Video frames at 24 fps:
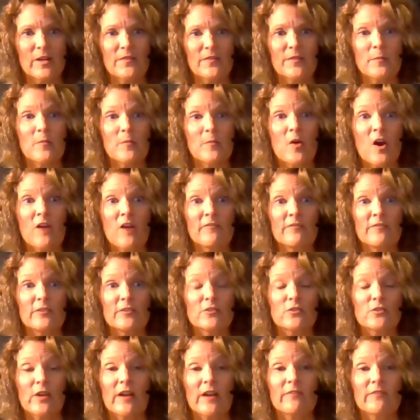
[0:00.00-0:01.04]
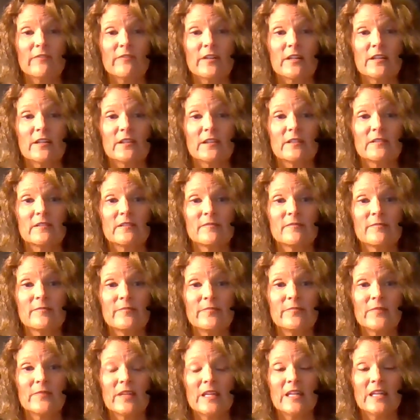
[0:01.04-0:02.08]
them off in traffic.
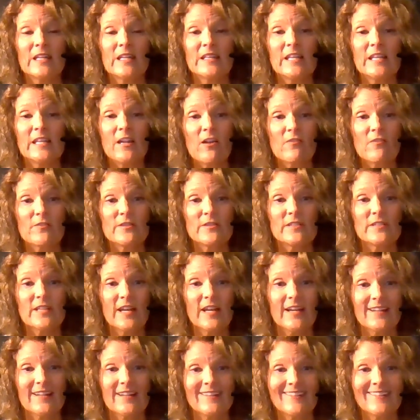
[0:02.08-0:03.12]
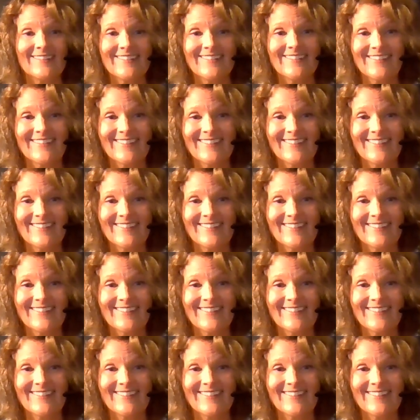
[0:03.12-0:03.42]
Then all of a sudden,